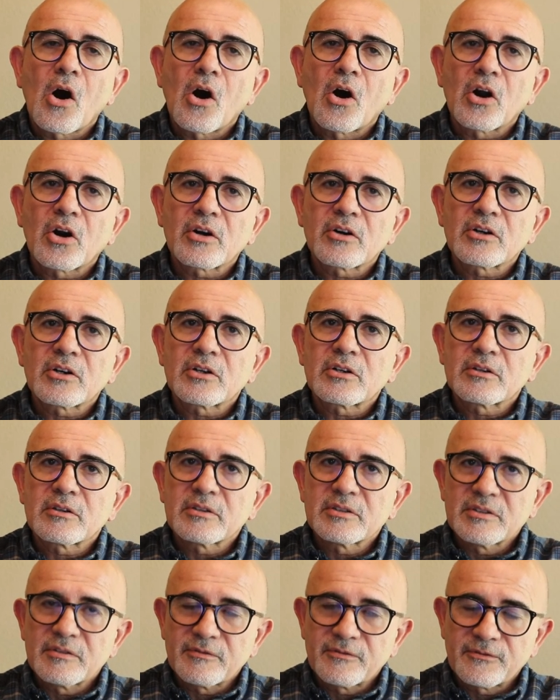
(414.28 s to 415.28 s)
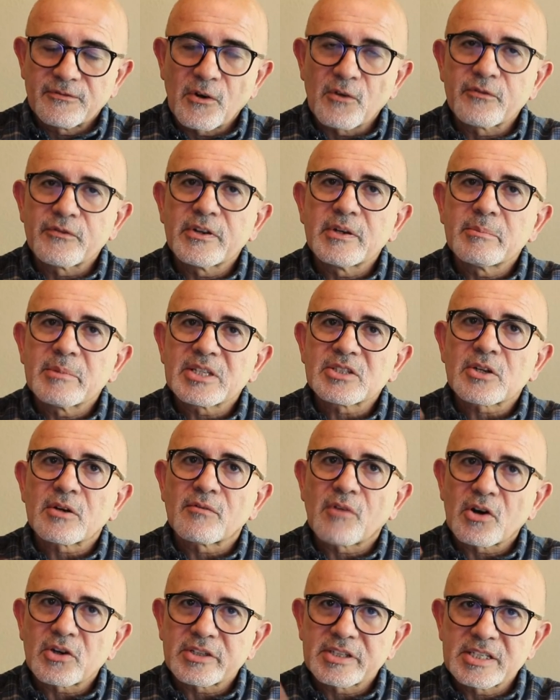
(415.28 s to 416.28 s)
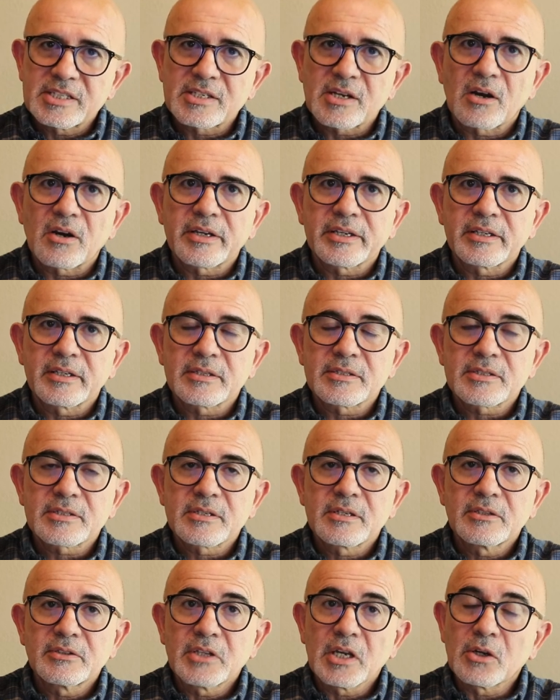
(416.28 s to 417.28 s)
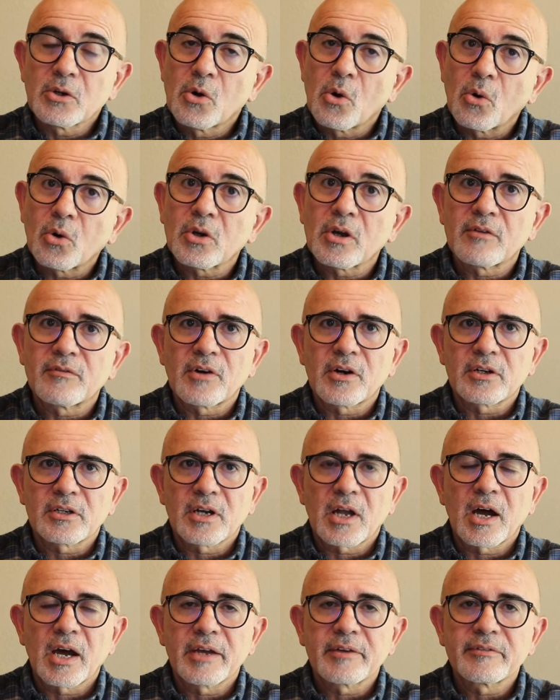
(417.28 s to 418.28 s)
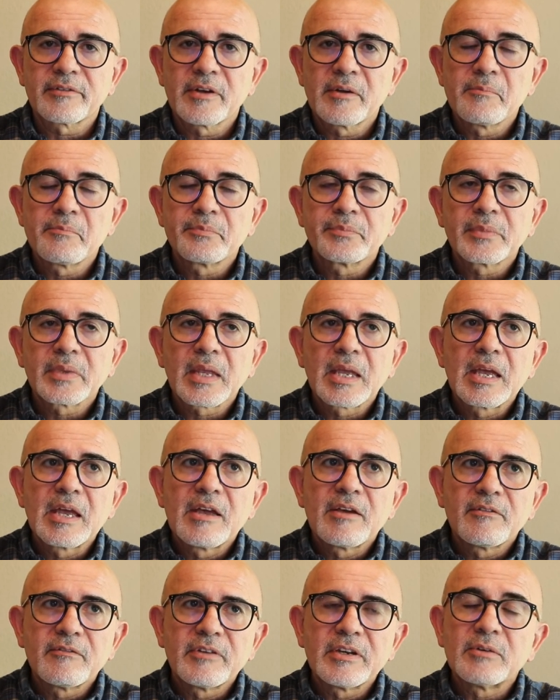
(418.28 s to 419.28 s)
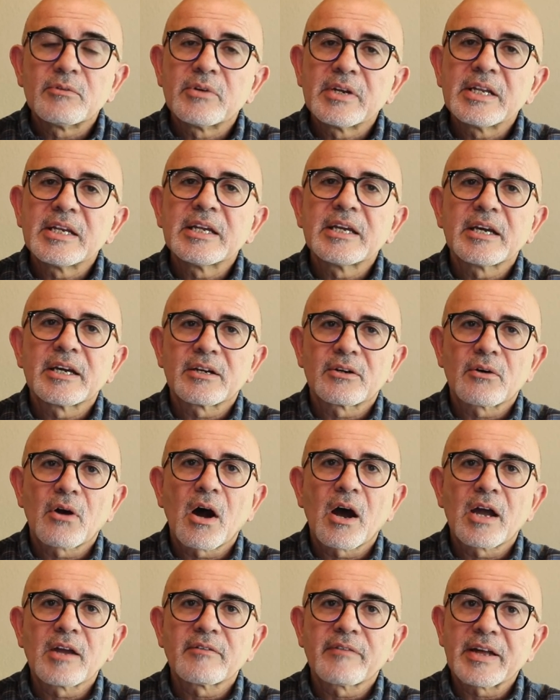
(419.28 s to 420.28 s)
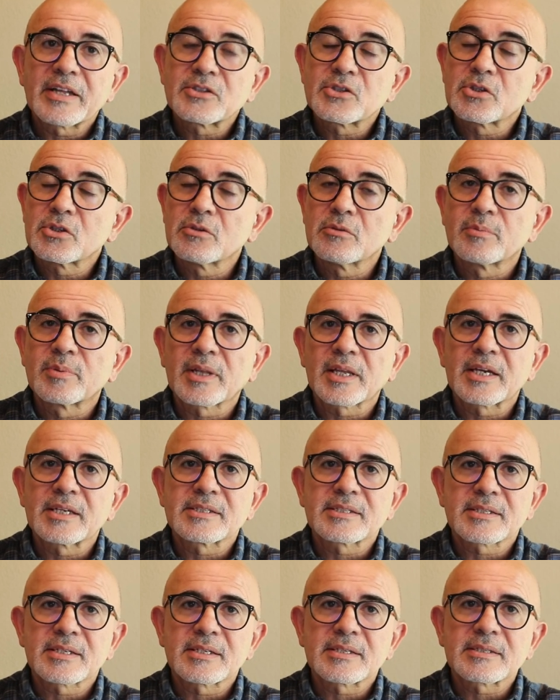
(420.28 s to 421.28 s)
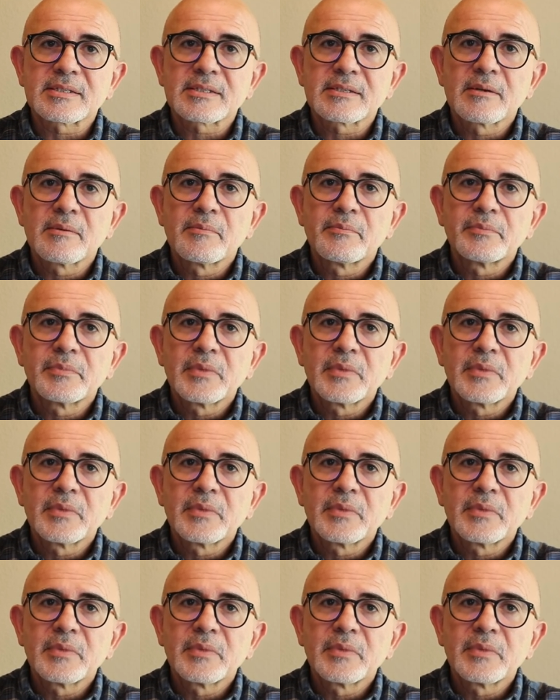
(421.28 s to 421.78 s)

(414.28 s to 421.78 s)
our fulfillment of our desires the goal of our life, we really arrive at two places.